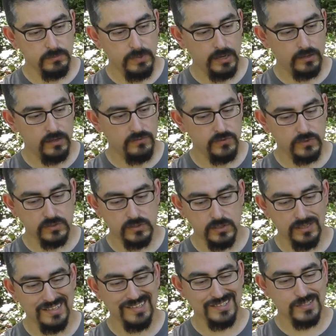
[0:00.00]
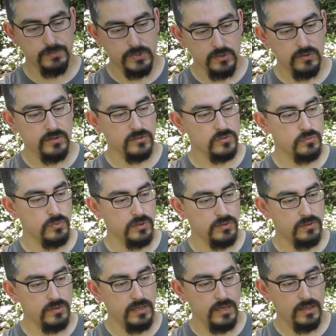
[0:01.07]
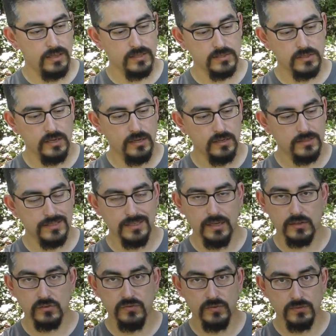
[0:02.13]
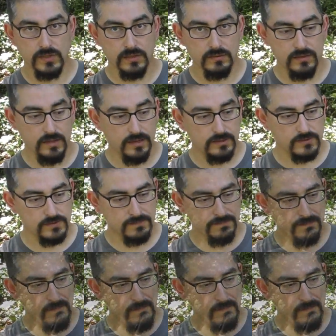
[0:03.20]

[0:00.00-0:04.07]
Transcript: a magnificent experience with the LSA TX15. Thanks.